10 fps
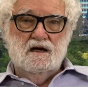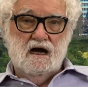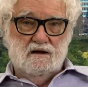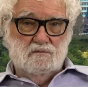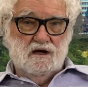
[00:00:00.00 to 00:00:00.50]

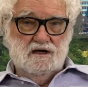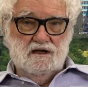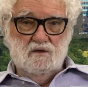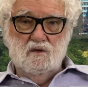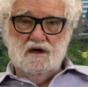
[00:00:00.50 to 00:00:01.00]
On
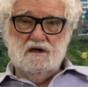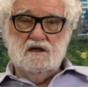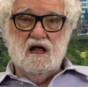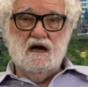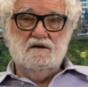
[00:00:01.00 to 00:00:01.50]
Monday at 1
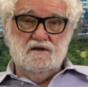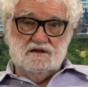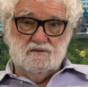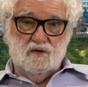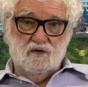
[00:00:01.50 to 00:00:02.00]
o'clock,
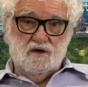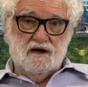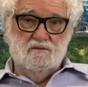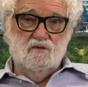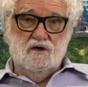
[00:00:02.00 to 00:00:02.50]
this
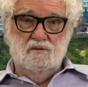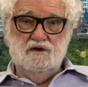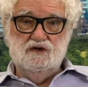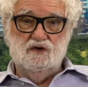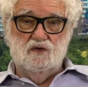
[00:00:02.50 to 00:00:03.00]
program will
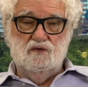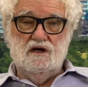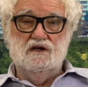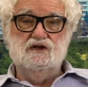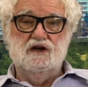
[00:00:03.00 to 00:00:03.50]
be shown
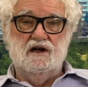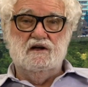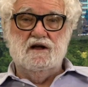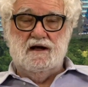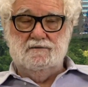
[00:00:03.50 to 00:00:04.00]
on
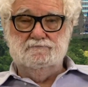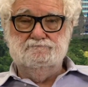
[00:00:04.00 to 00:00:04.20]
Channel 9.